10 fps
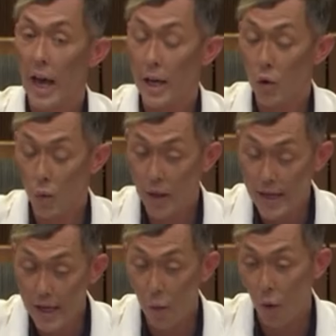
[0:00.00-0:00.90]
I
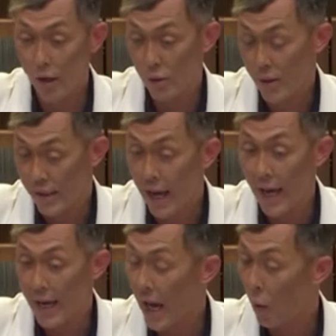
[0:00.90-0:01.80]
agree what you're
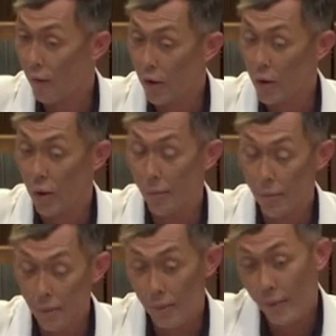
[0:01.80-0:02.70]
saying. However,
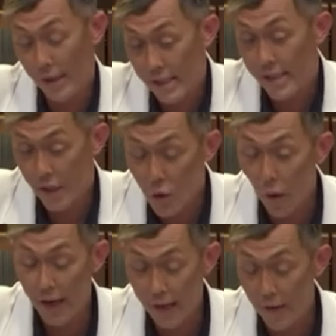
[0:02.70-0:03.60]
you're
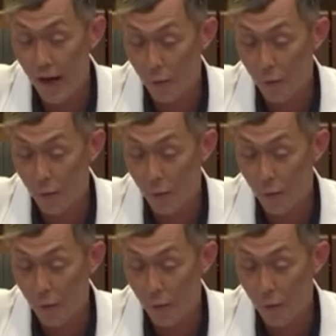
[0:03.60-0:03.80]
insinuating that